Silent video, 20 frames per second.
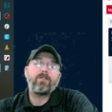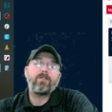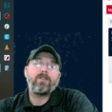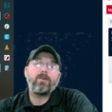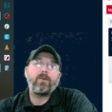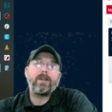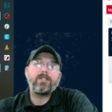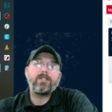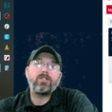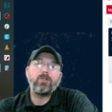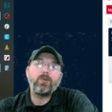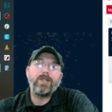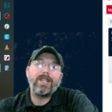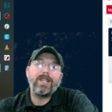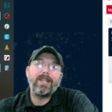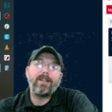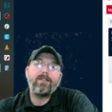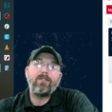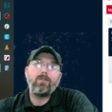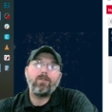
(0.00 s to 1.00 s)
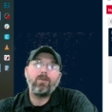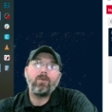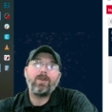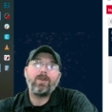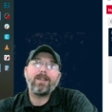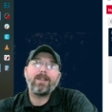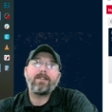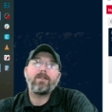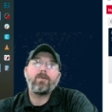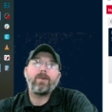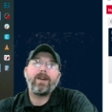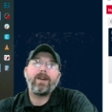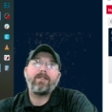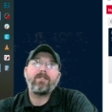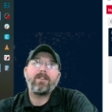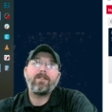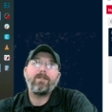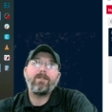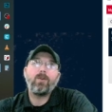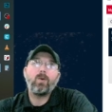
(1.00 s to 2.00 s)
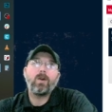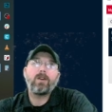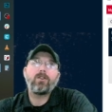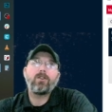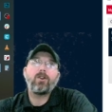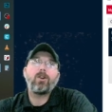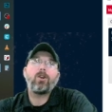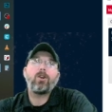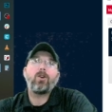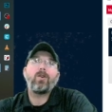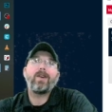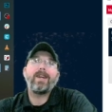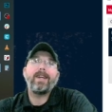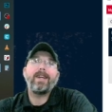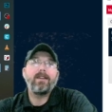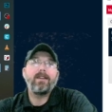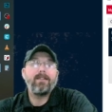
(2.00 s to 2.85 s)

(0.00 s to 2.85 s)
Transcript: and what you need to get the rest of your curry